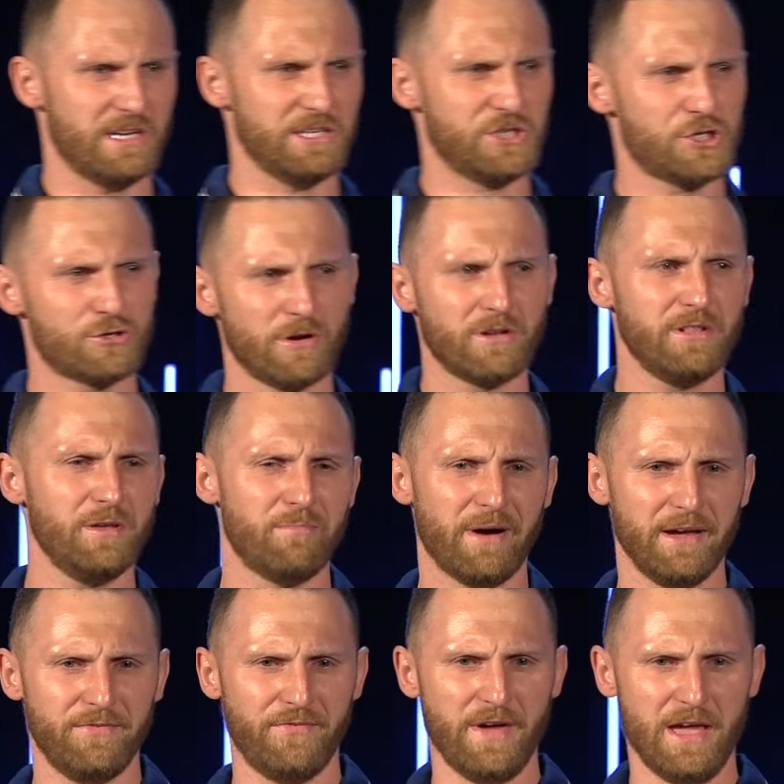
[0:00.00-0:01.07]
It is strictly
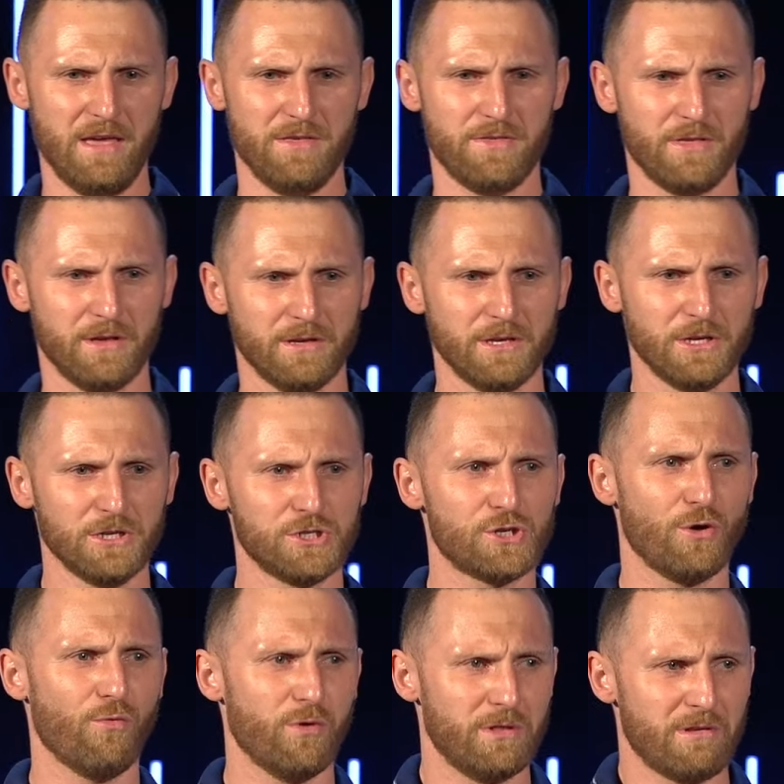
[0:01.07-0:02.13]
by faith.
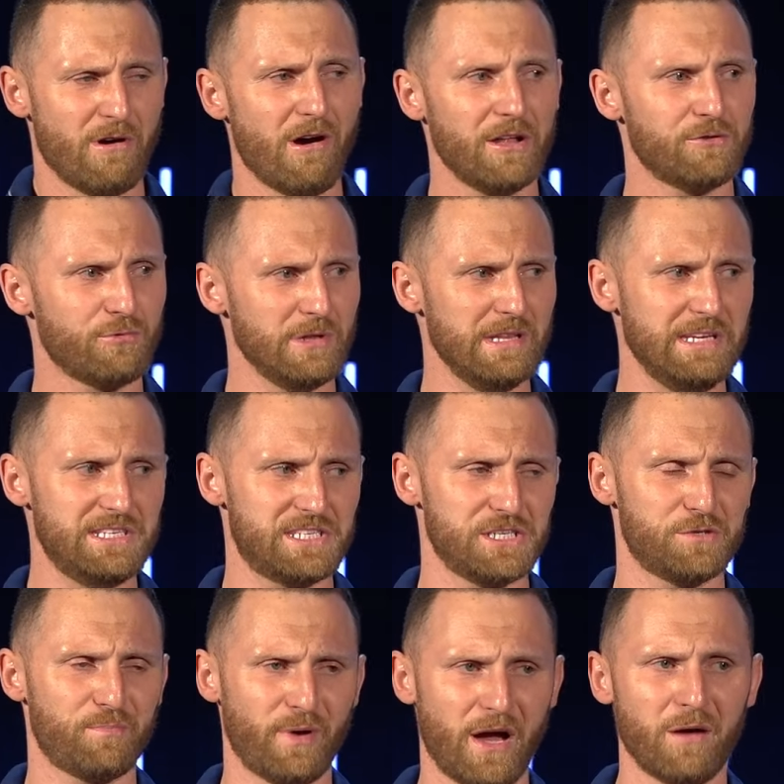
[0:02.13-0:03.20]
So when God
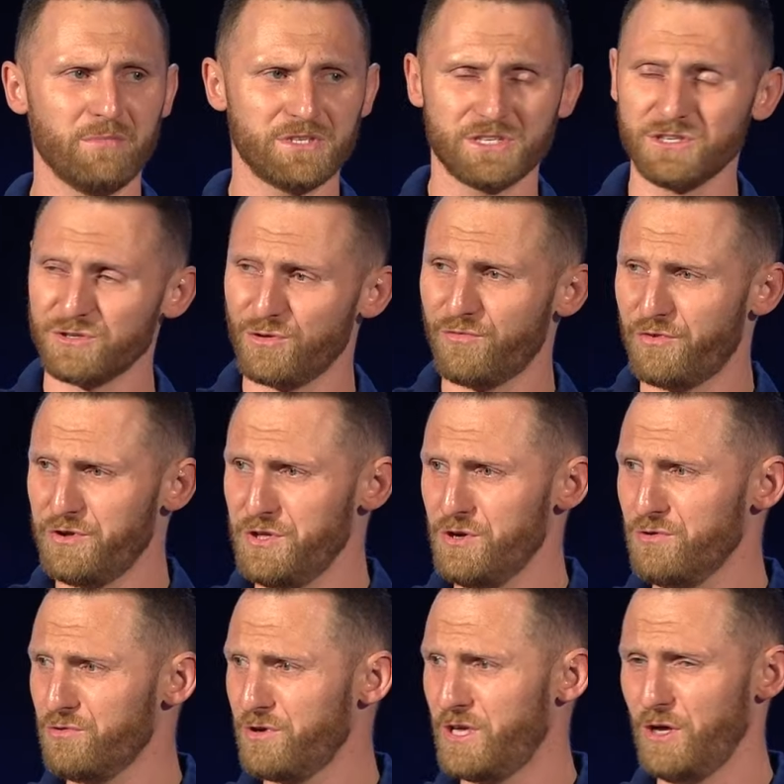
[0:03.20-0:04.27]
releases promises over
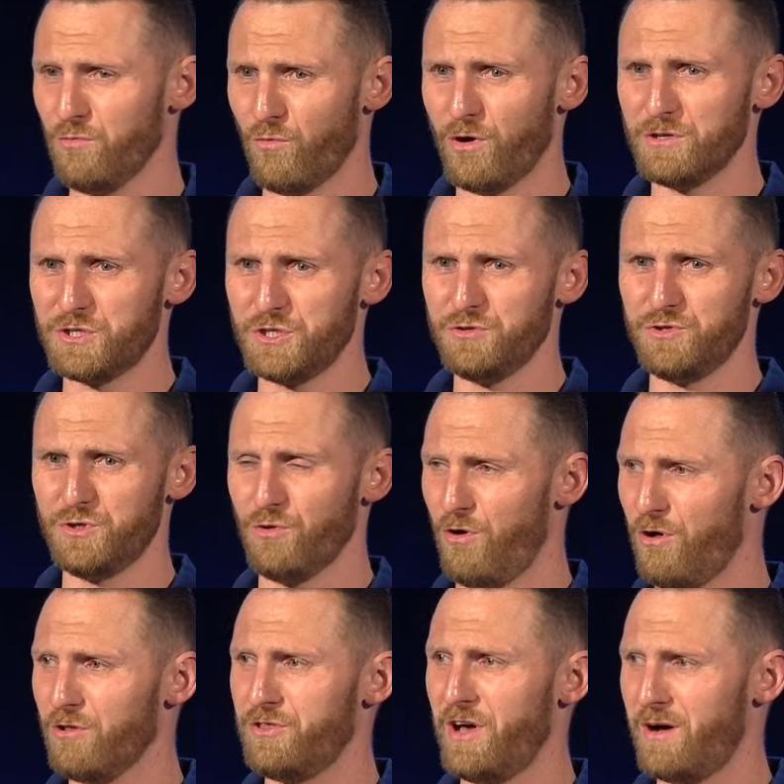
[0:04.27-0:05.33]
you, he wants you to
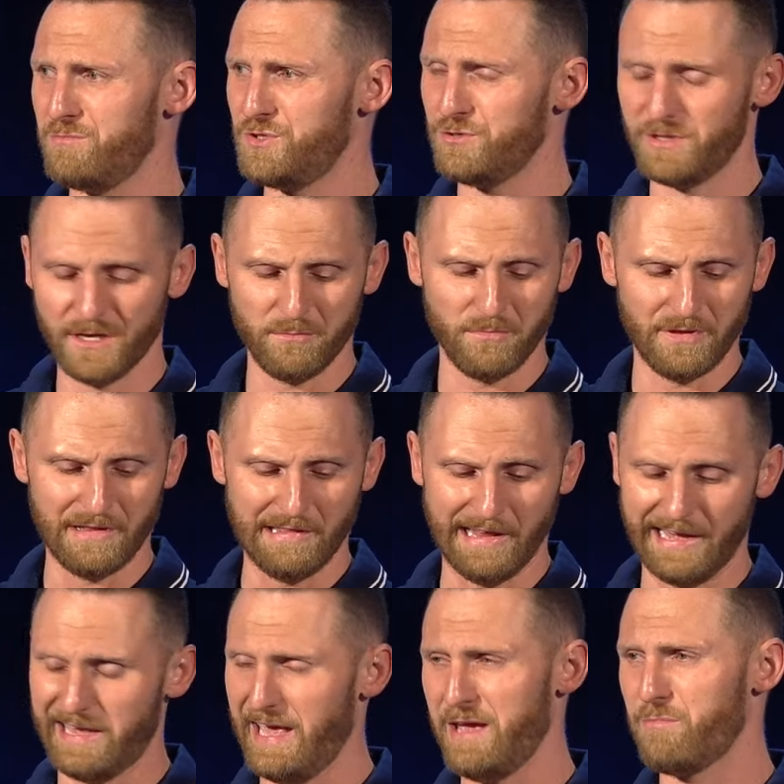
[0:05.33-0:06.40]
hold on to them
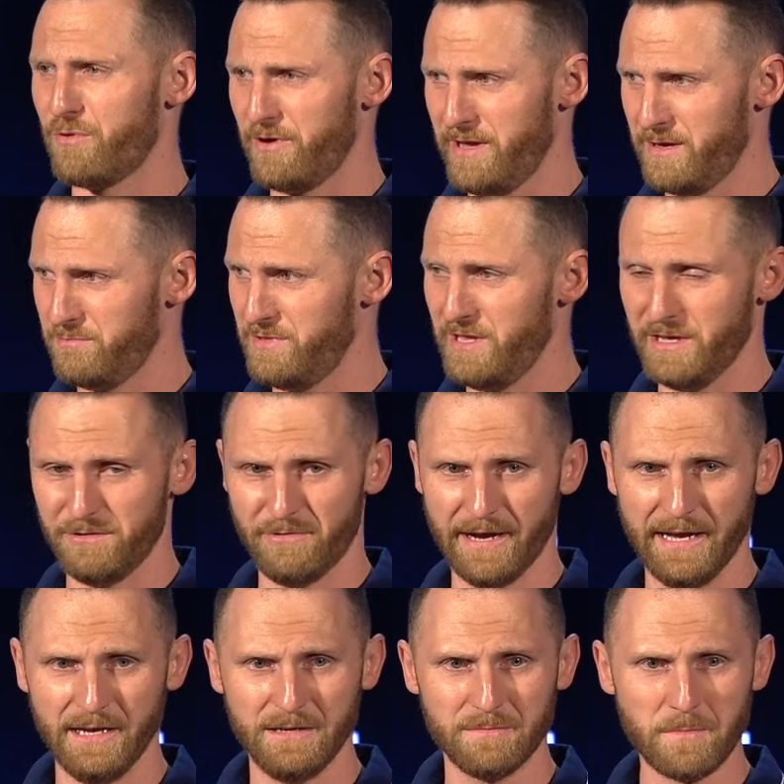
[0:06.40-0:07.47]
like Abraham did,
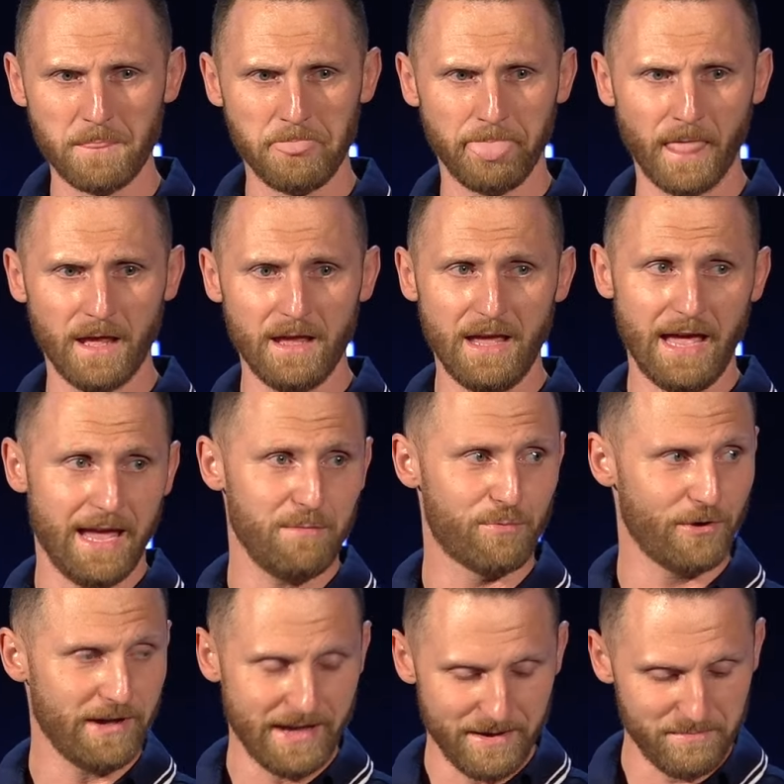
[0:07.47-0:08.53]
right?
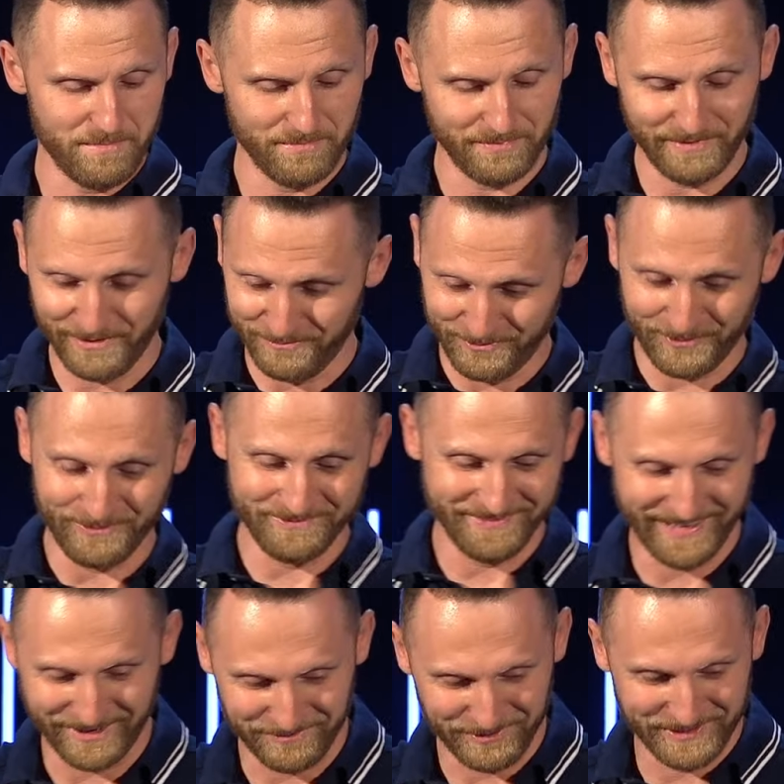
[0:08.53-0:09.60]
Abraham, I
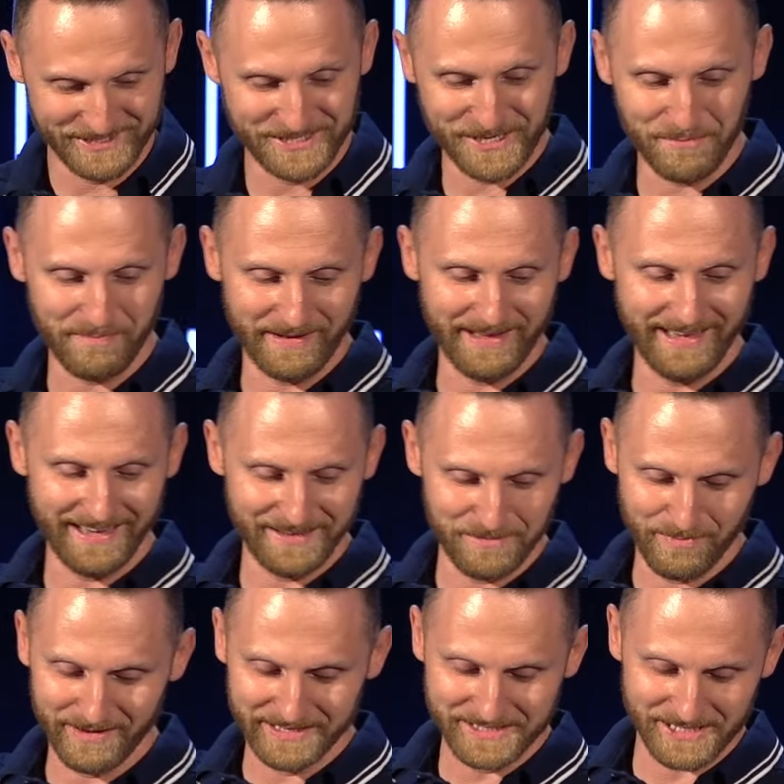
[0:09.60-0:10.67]
don't want to jump
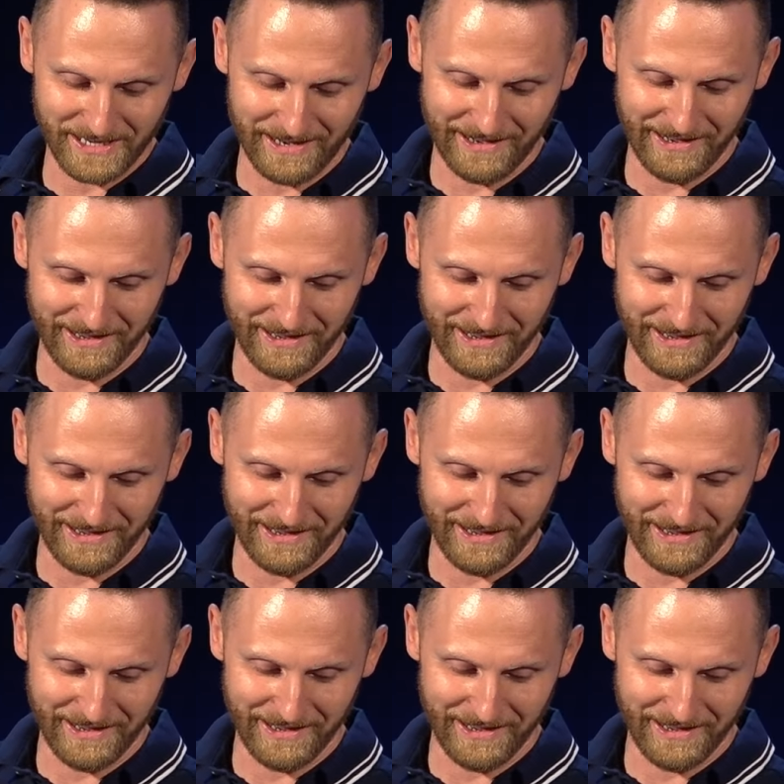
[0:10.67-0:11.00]
ahead, but